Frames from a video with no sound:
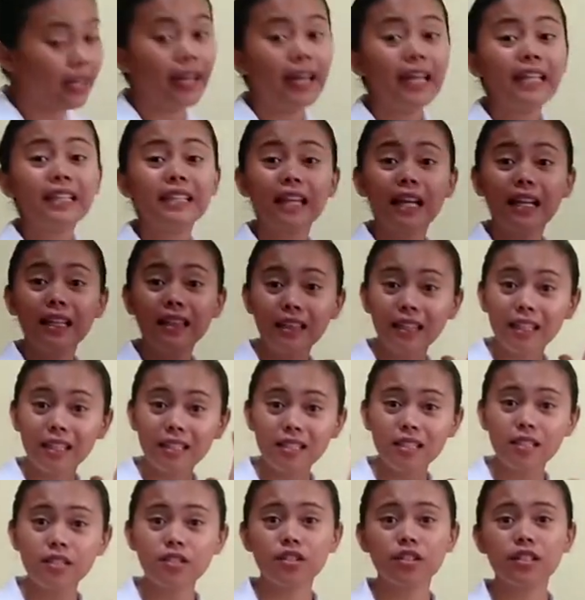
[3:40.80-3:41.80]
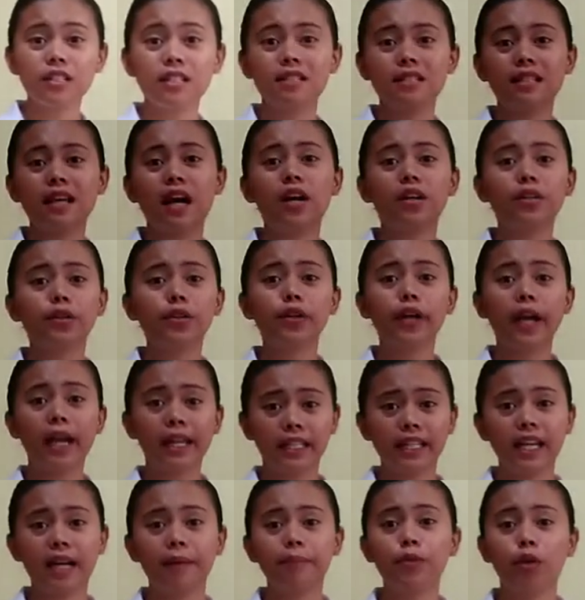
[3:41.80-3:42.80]
and listen to the sound or
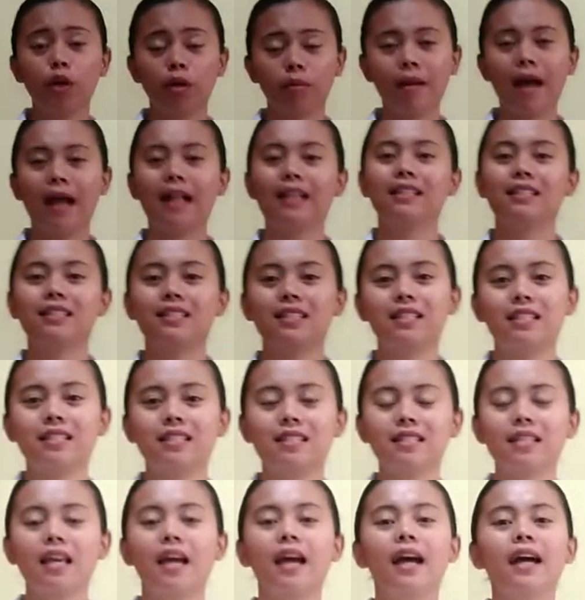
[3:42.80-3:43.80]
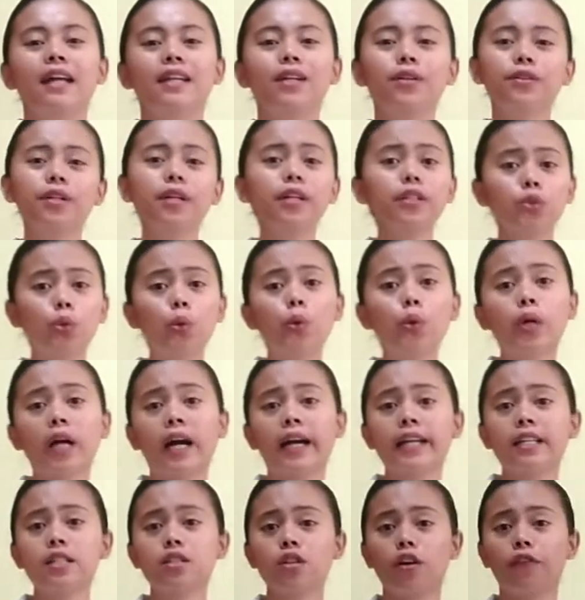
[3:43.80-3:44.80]
any abnormalities. Now, there are two
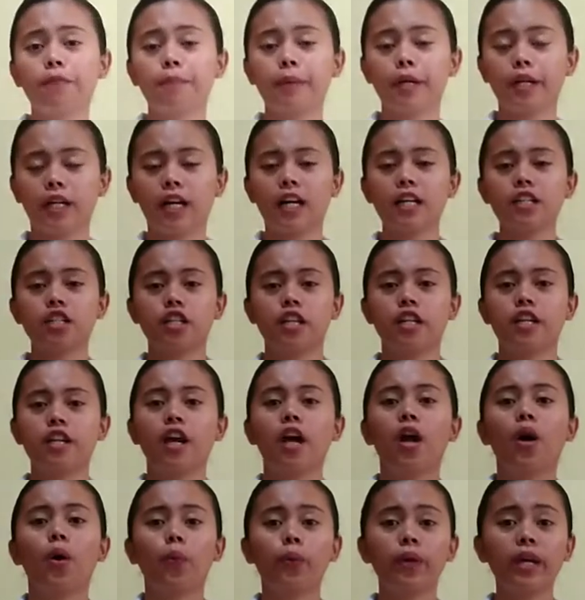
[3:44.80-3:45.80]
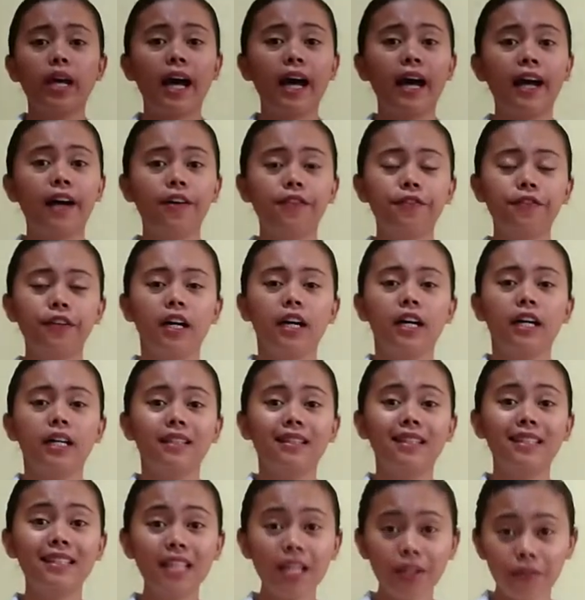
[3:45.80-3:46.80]
kinds of percussion. We have
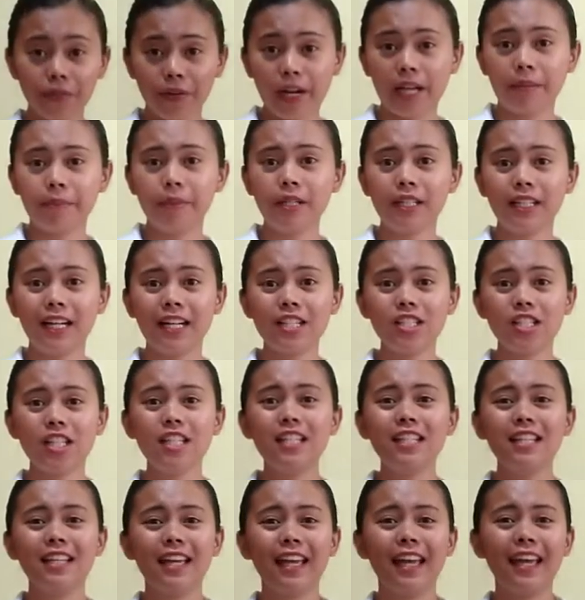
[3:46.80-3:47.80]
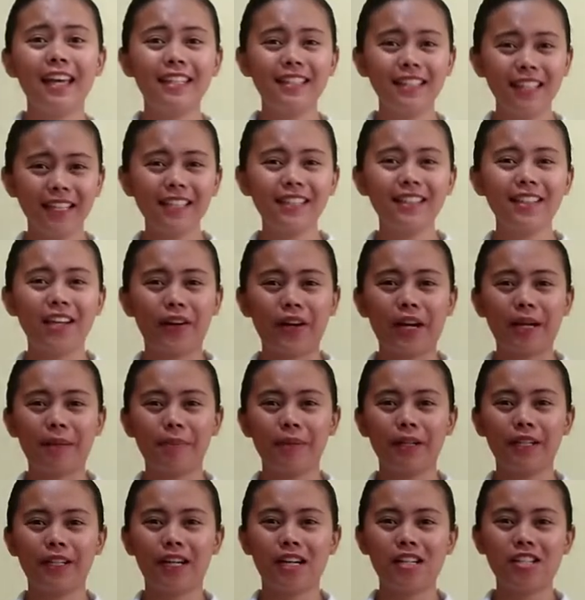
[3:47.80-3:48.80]
the direct percussion and the indirect
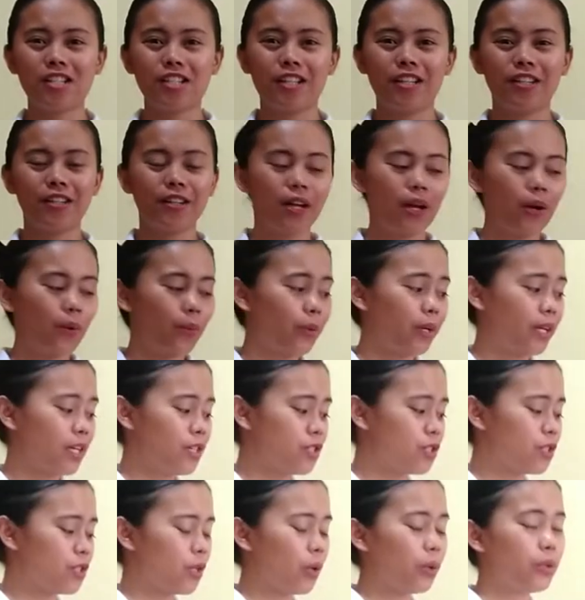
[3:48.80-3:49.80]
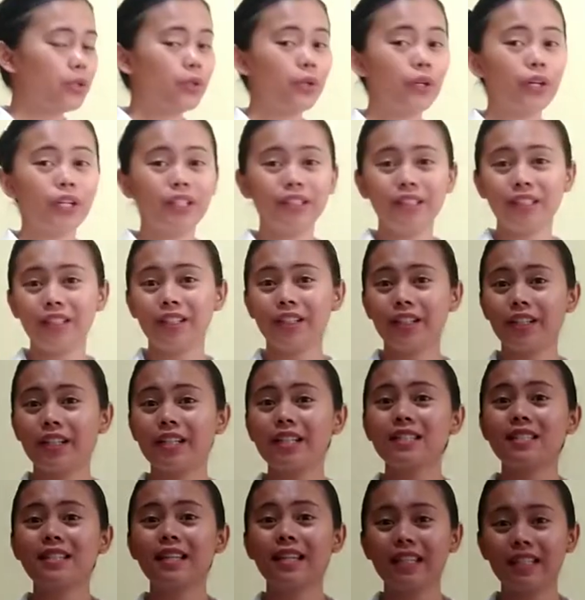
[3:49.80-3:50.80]
percussion. What I showed you earlier
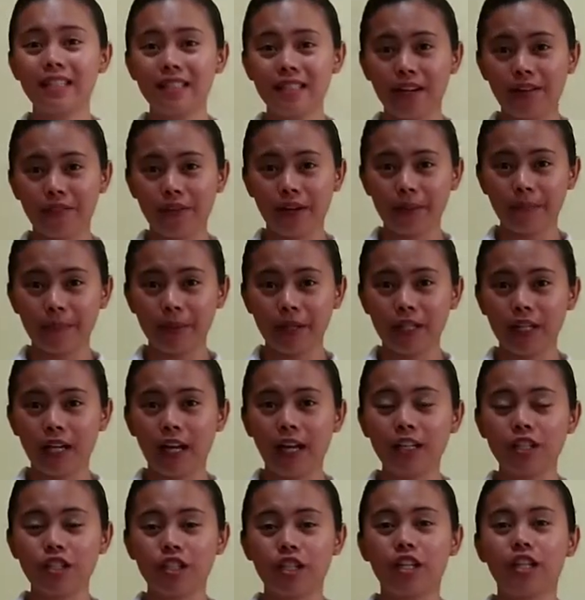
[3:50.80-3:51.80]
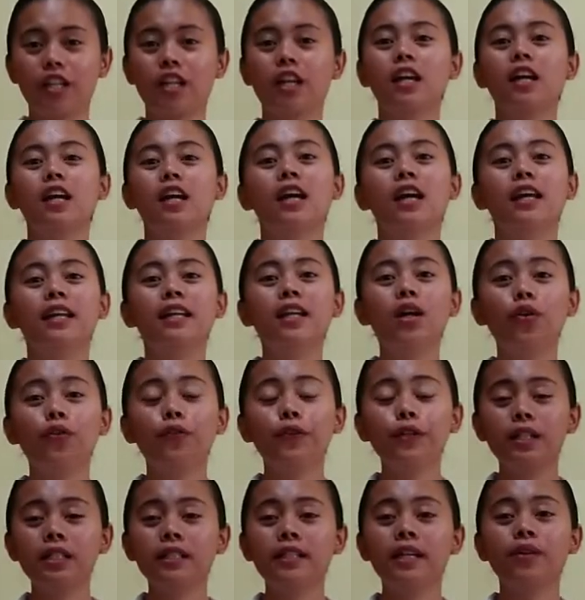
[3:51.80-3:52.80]
is the indirect percussion. Now,
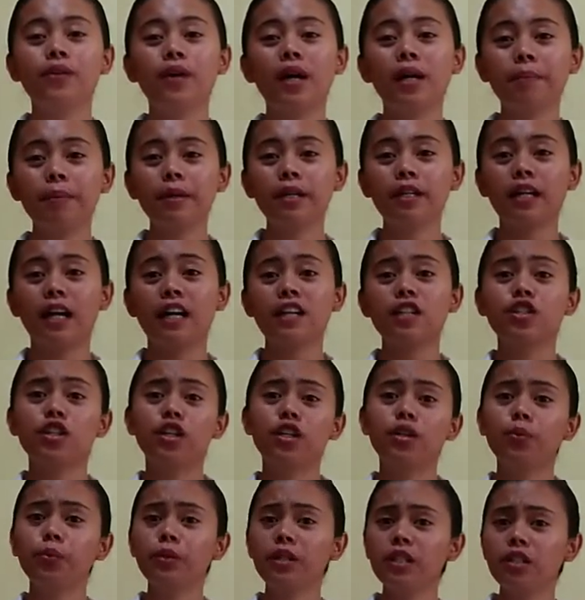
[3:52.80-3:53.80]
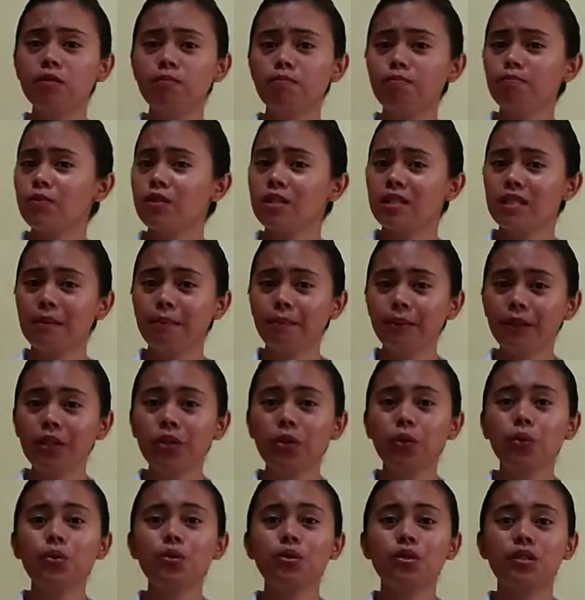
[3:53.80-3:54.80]
for the direct percussion, we simply
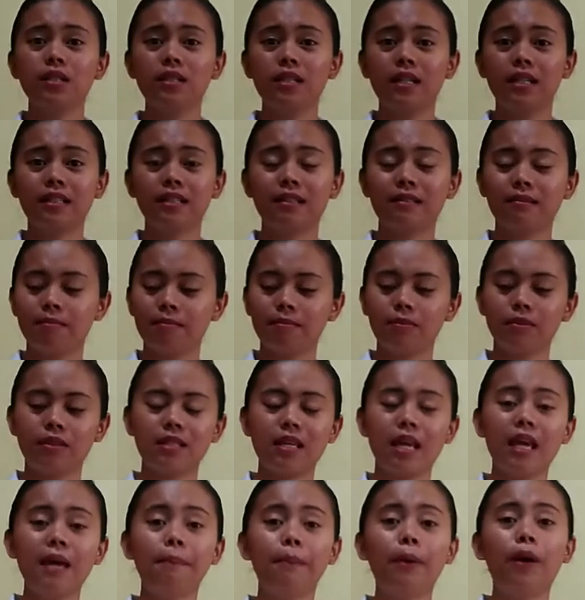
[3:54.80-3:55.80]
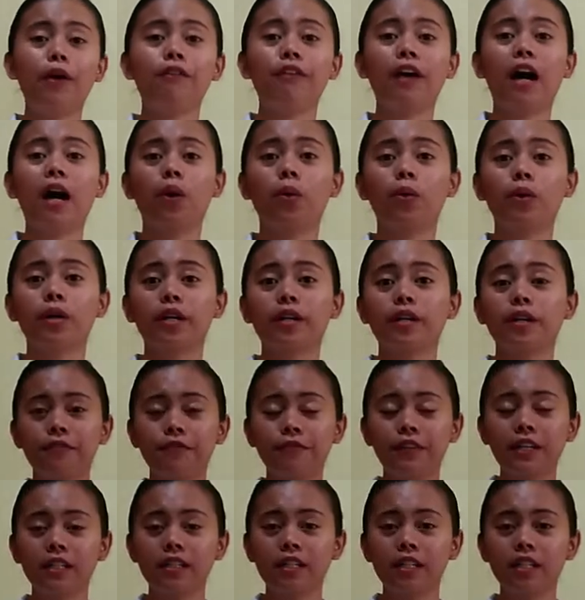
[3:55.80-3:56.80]
use the tip of our
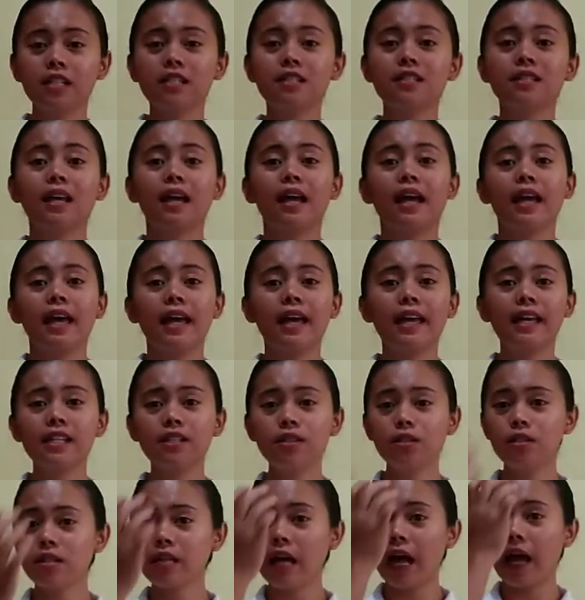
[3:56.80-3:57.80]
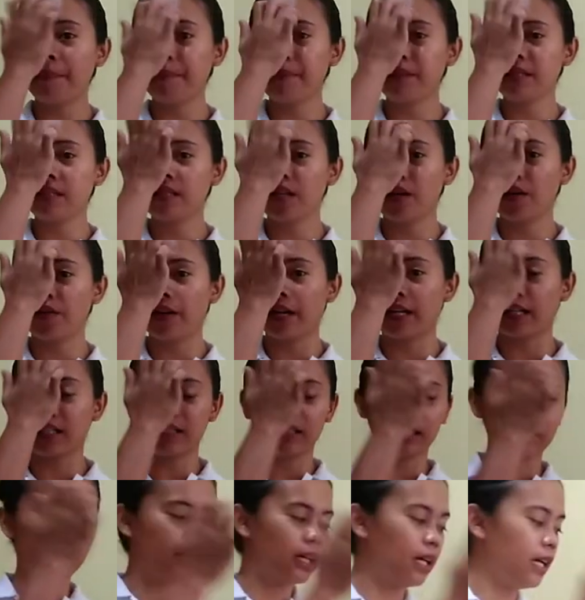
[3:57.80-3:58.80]
fingers and to tap it
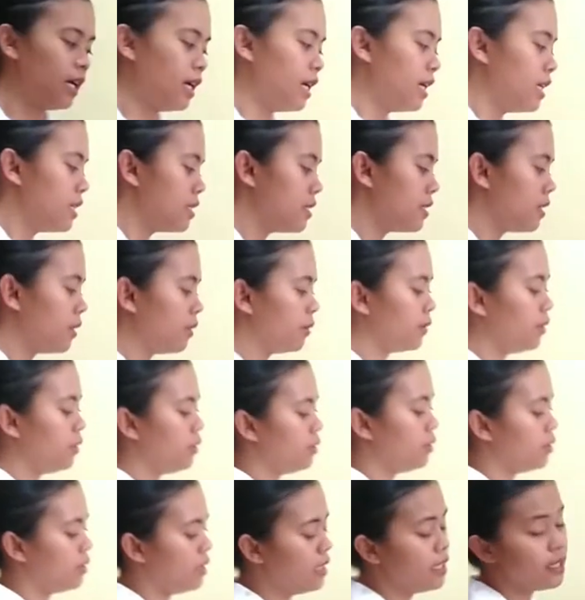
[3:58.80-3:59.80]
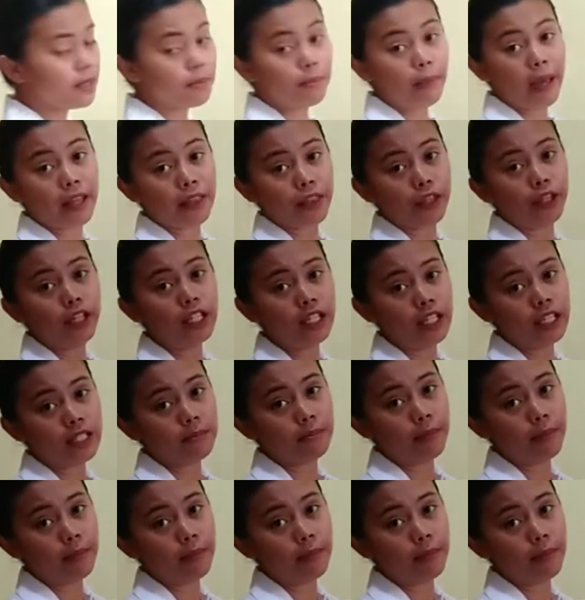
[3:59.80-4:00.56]
directly. So, this method is